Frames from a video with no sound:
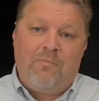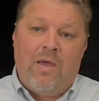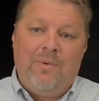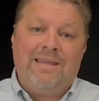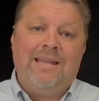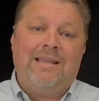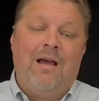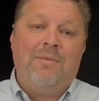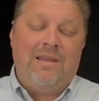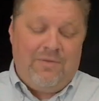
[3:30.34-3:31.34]
that we can
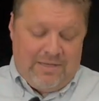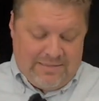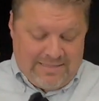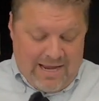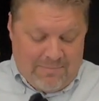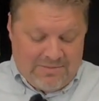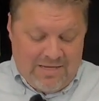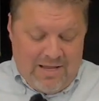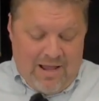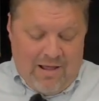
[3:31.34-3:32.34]
come even in times
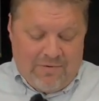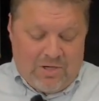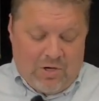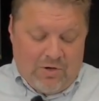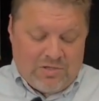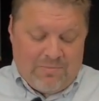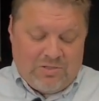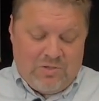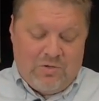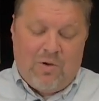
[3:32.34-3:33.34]
of
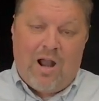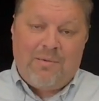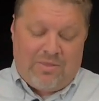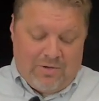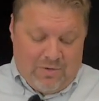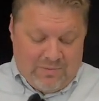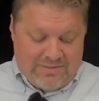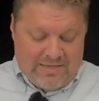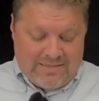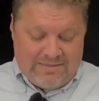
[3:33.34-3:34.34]
encouragement. Deuteronomy
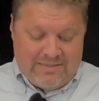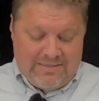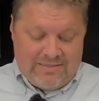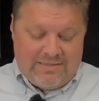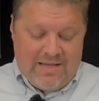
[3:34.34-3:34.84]
31:6